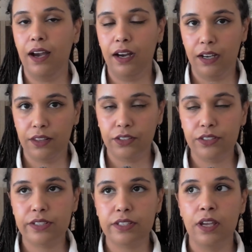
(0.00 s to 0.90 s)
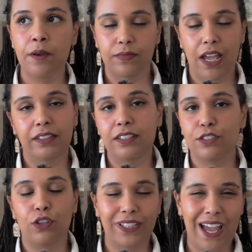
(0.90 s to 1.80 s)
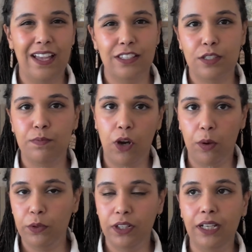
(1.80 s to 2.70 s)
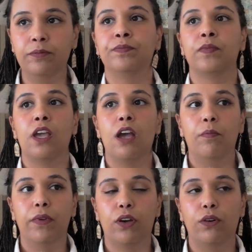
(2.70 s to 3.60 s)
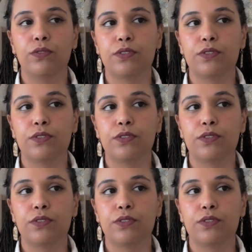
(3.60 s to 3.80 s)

others and is not as popular because